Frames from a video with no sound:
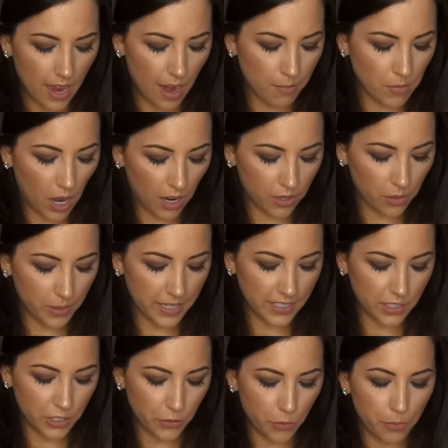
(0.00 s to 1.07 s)
not
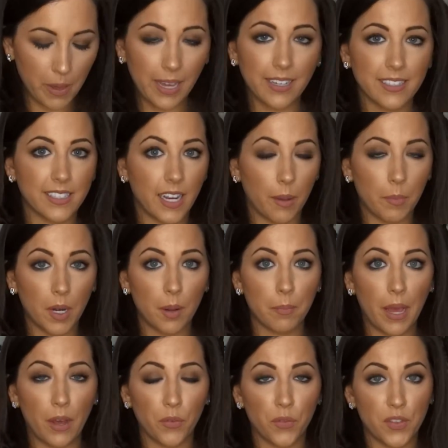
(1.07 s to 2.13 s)
going to make a statement
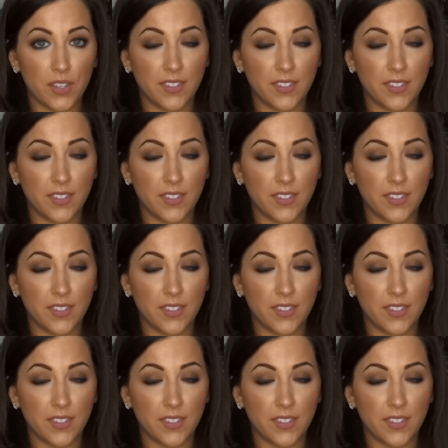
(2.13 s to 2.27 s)
about